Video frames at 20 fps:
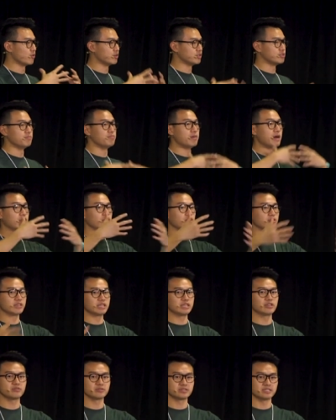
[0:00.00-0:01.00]
going to better
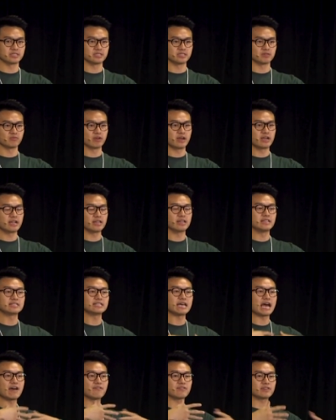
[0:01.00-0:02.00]
the ecosystem, right? And
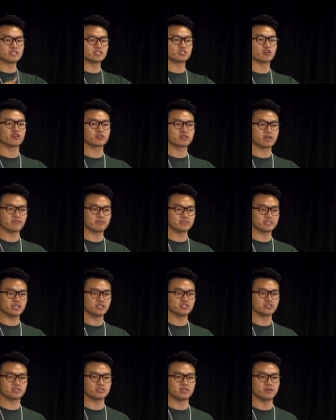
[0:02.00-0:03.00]
that's having these hard
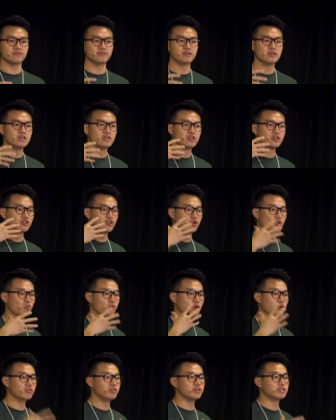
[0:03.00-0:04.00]
conversations of, you know,
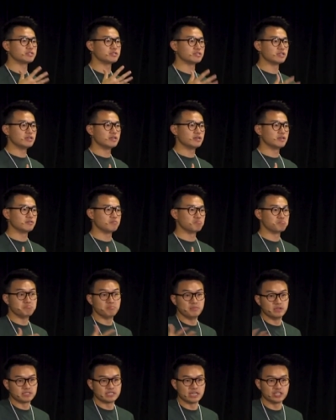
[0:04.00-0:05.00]
will this
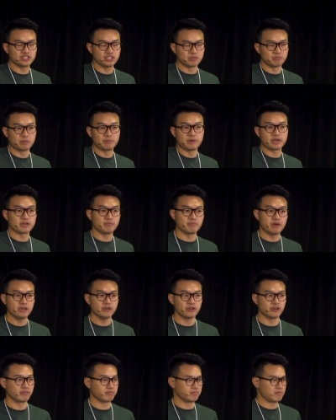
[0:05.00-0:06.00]
essentially be my
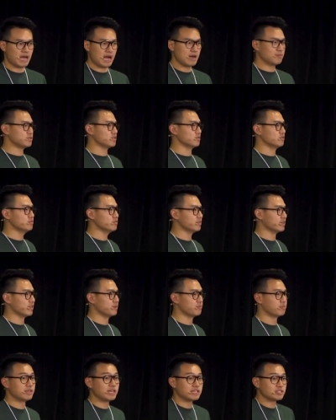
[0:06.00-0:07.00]
competitor?
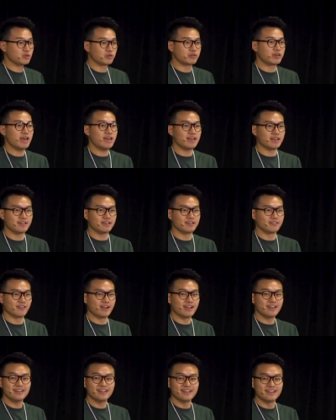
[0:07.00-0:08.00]
Absolutely. But that's okay,
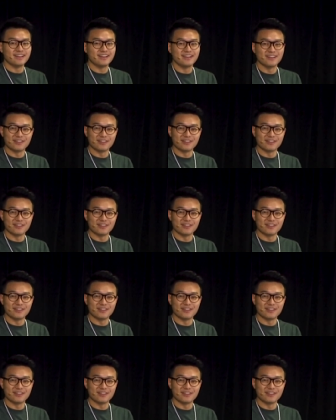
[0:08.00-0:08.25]
right?